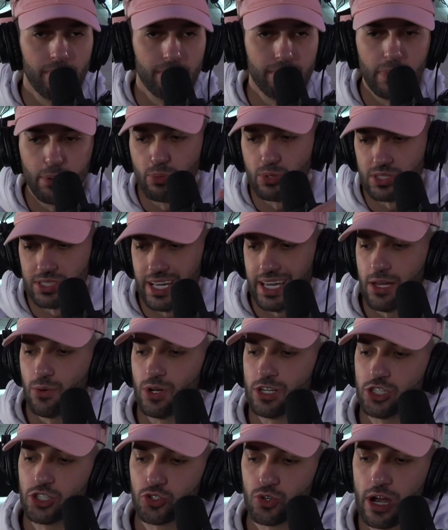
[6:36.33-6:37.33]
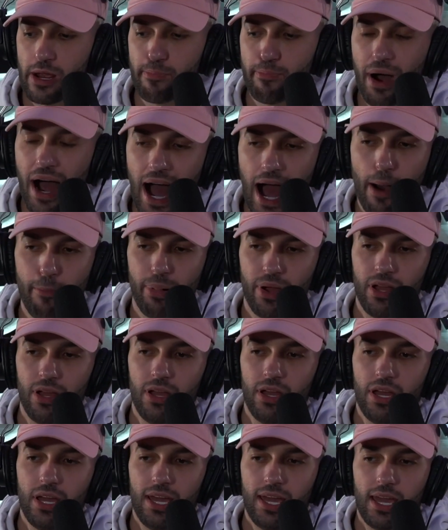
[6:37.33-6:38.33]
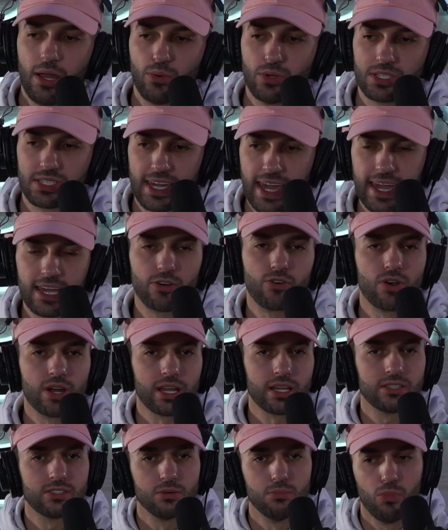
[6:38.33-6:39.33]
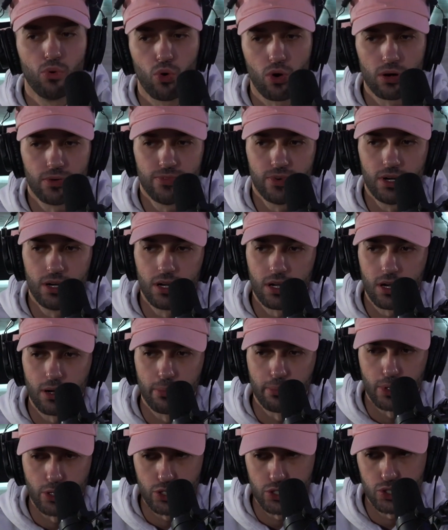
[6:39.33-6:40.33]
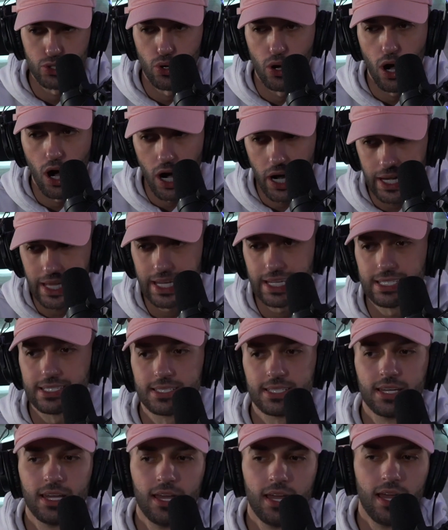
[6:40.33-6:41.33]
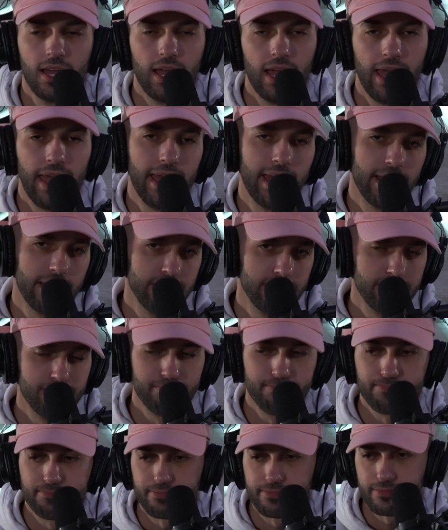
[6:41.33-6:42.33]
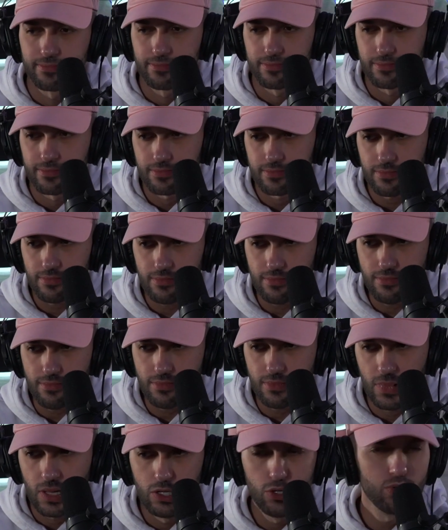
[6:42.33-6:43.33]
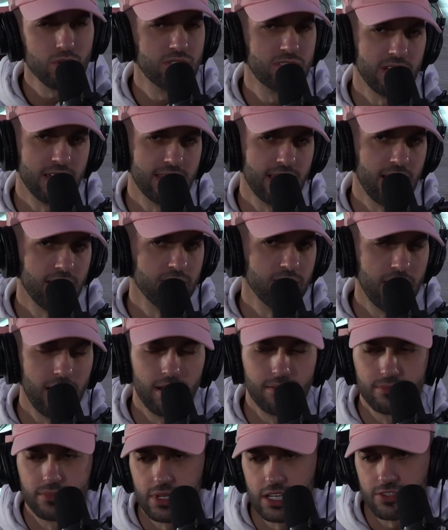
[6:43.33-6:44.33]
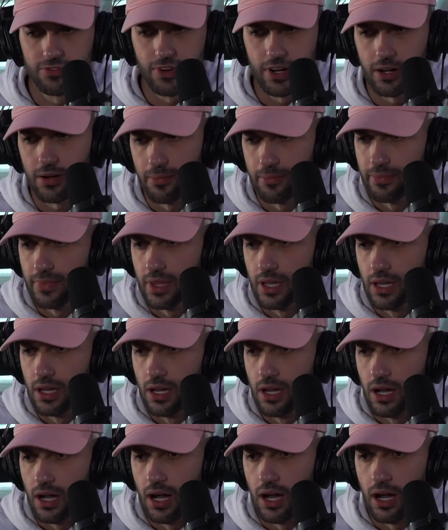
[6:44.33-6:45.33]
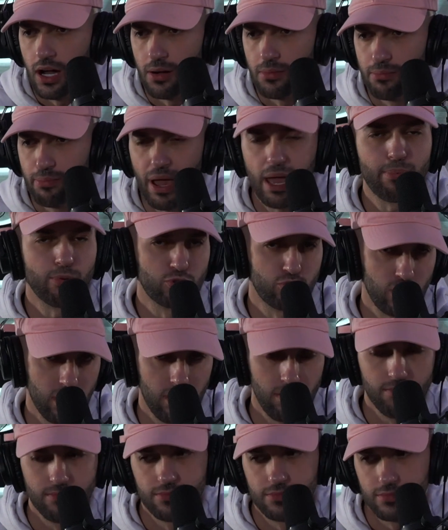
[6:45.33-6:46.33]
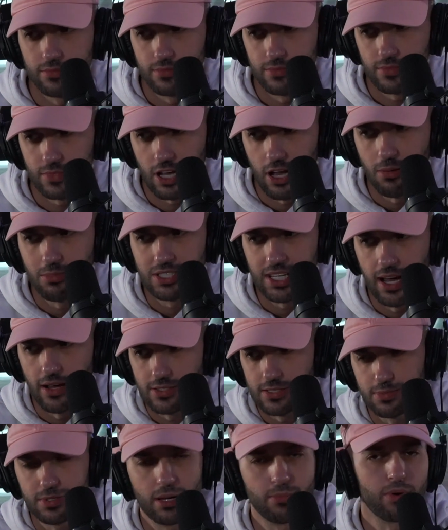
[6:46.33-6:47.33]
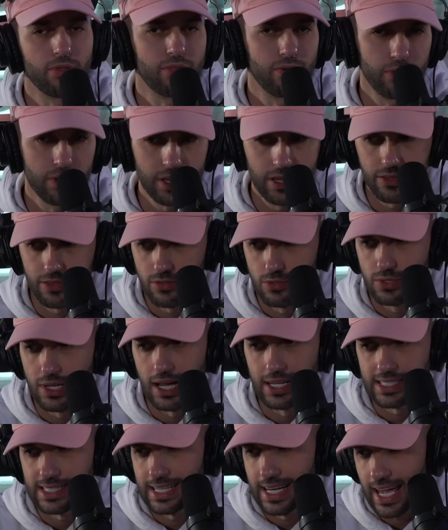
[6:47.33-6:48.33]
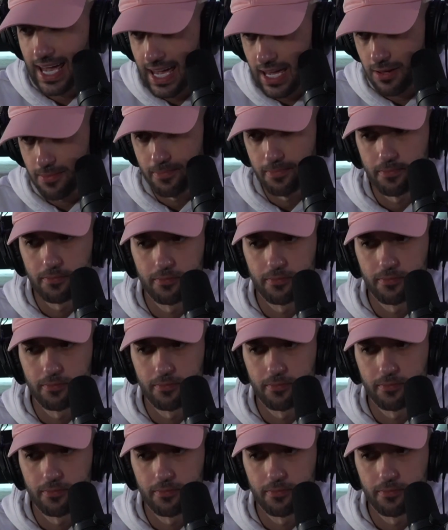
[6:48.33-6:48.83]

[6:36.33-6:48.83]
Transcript: People say he went straight pop. It was catering to more of a commercial audience. And you could say that. Yeah, that's fair. Paper Trail comes out September 30th, 2008.